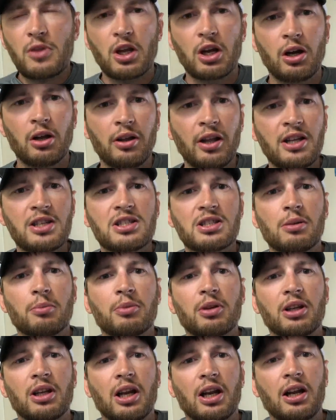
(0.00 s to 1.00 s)
that's
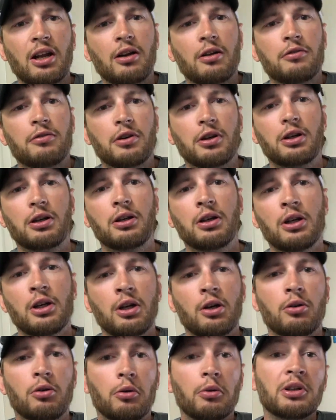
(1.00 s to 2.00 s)
something that I've
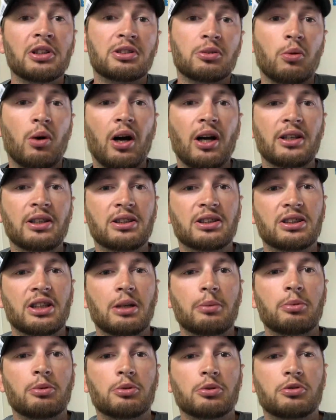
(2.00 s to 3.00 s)
the reason why I did
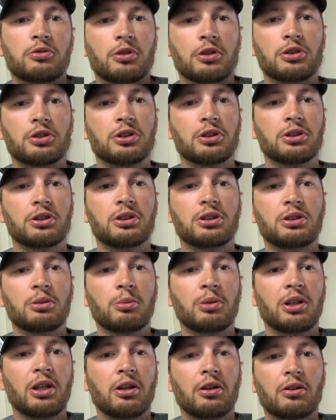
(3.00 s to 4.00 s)
staples versus
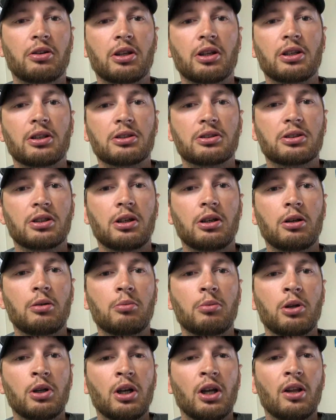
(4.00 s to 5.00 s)
some of the other things.
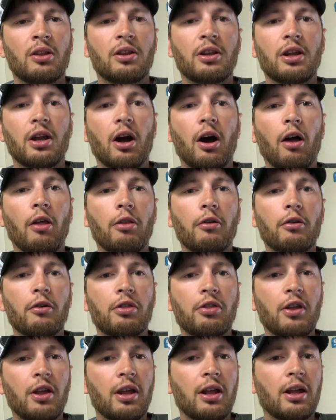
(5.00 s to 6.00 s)
The other
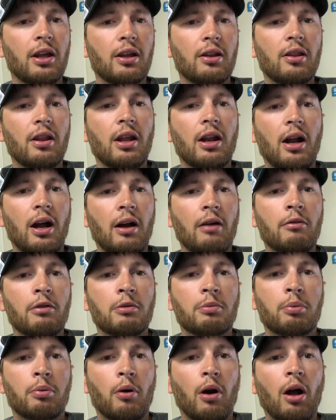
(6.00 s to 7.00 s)
thing that I
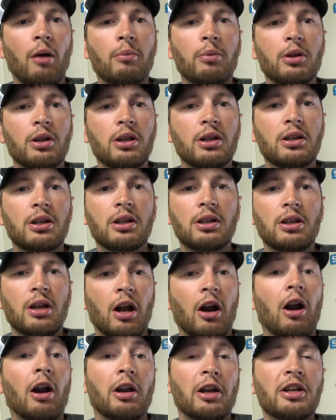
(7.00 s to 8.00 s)
would probably
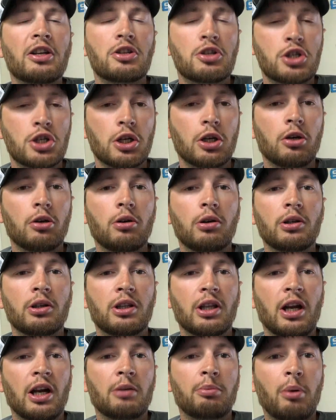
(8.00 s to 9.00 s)
didn't show
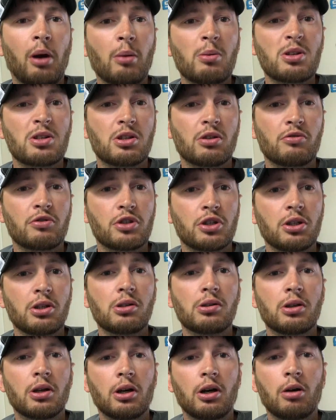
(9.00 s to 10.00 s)
that I probably should have
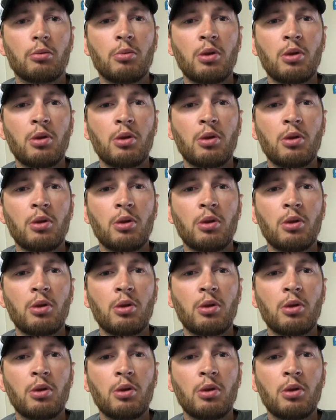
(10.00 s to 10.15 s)
showed